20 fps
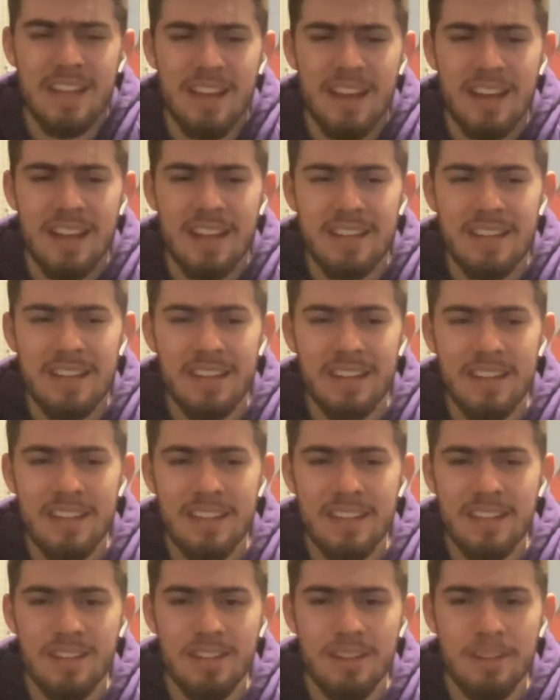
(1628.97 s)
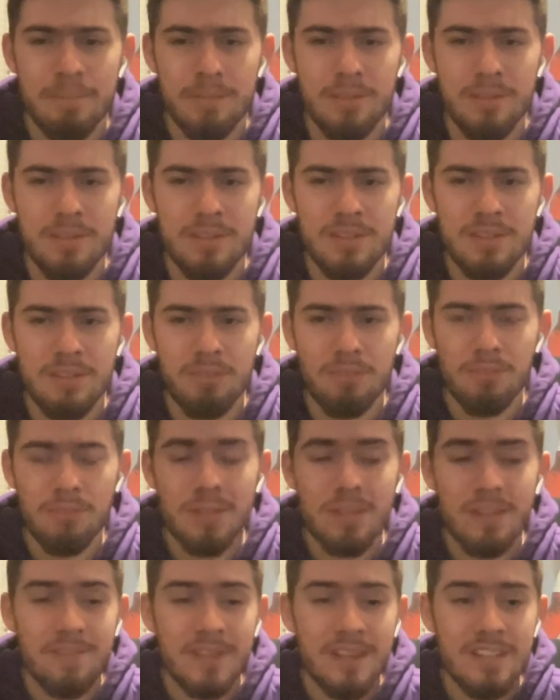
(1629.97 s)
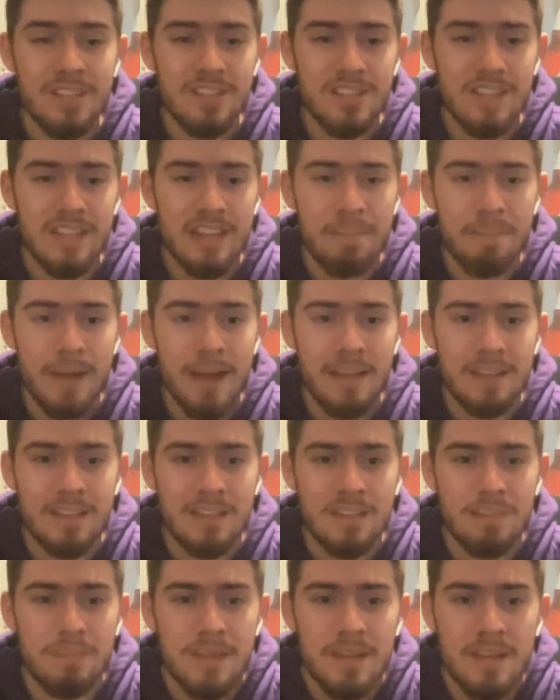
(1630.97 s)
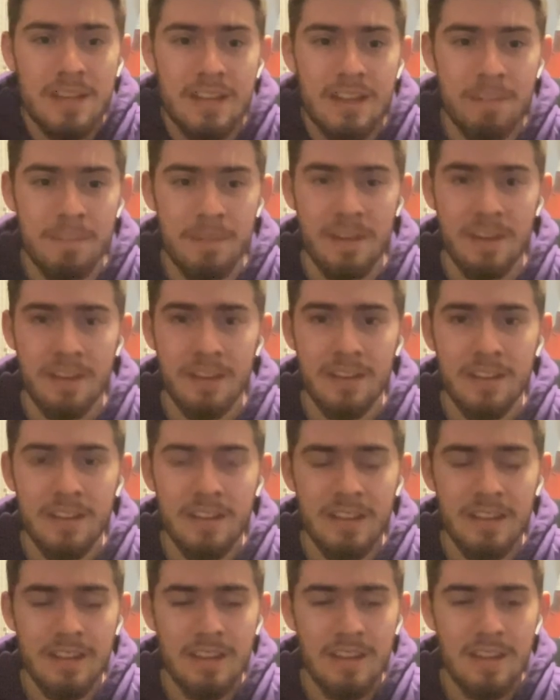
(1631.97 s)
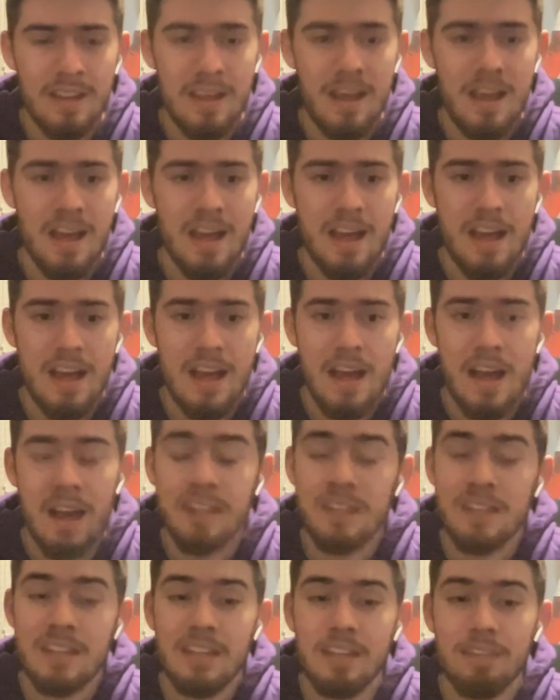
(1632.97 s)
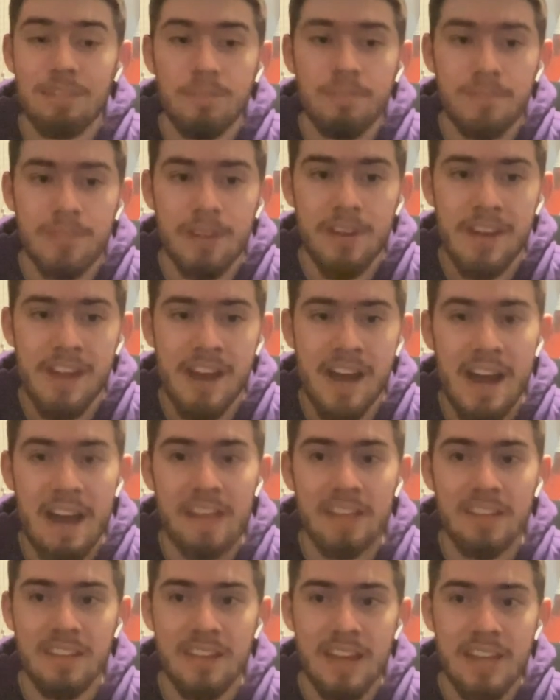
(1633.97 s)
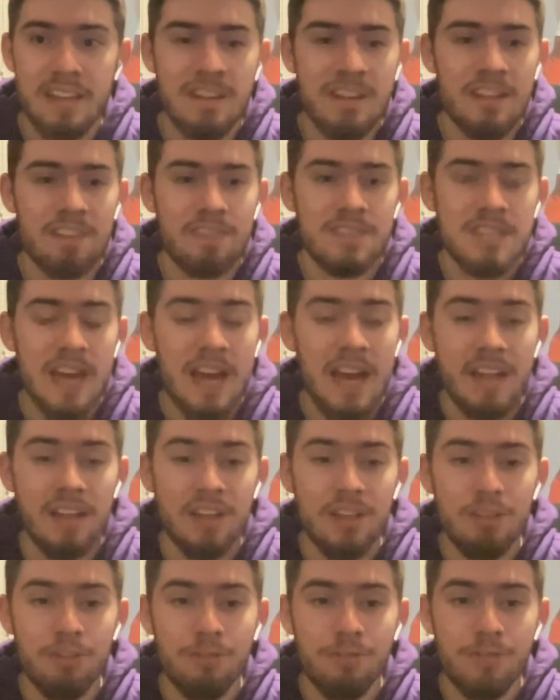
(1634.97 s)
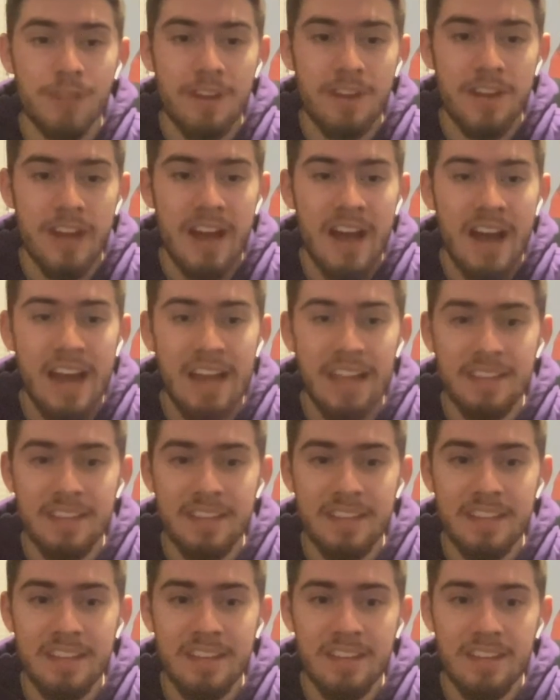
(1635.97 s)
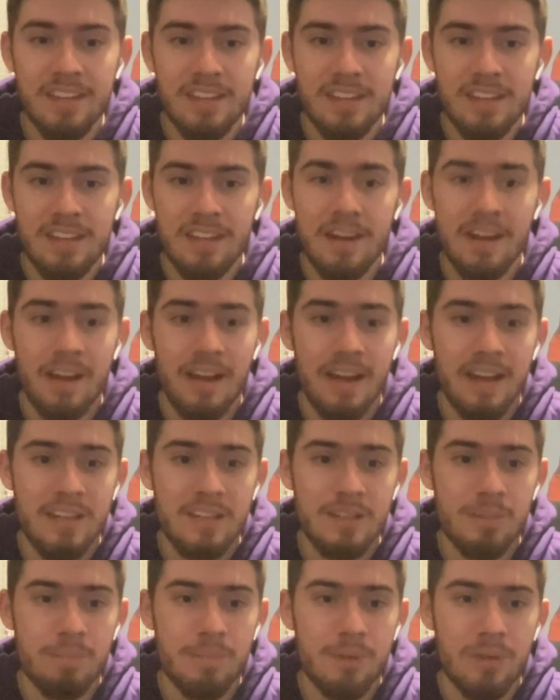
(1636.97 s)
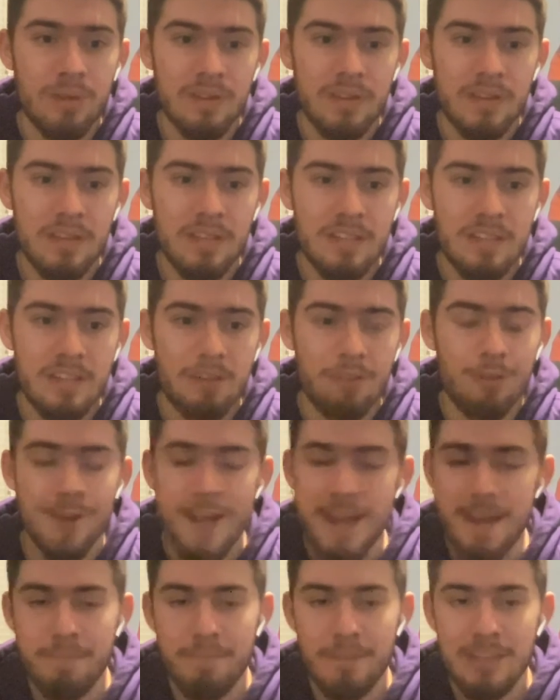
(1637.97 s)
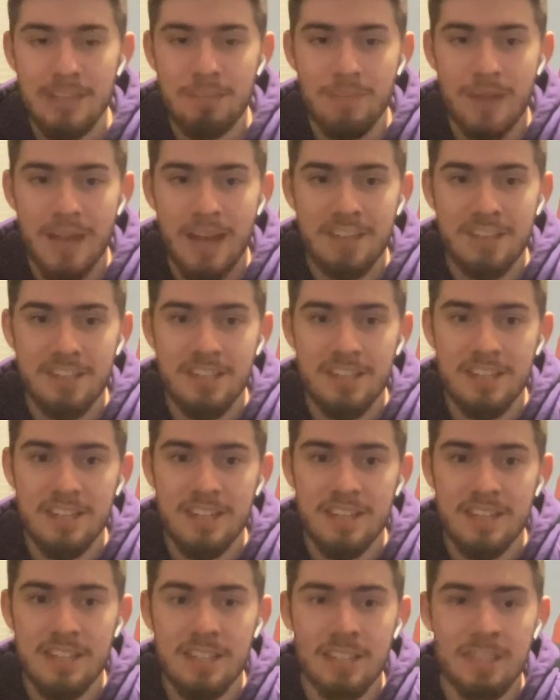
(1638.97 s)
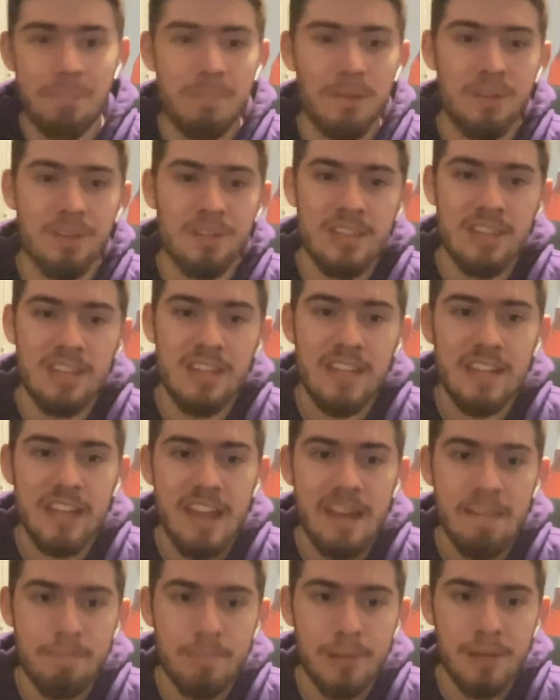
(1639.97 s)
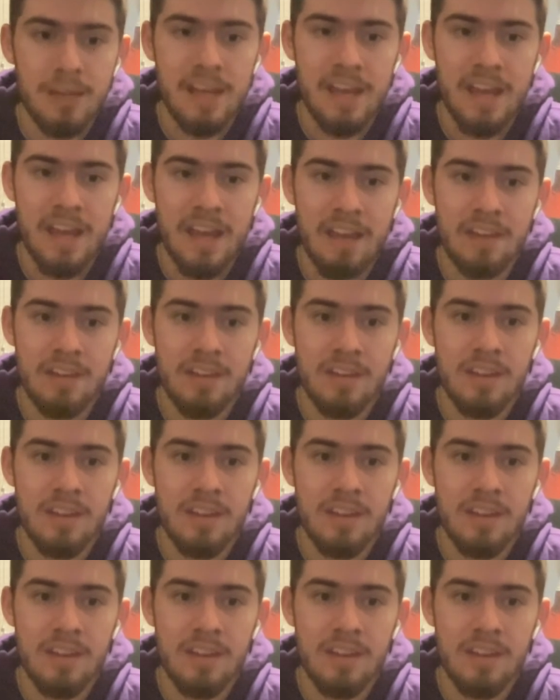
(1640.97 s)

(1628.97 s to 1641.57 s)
I think that the Clippers will eventually get back to speed. I mean, I think of them very highly. I think of Ty Lue very highly. His ability to create mismatches, his ability to game plan.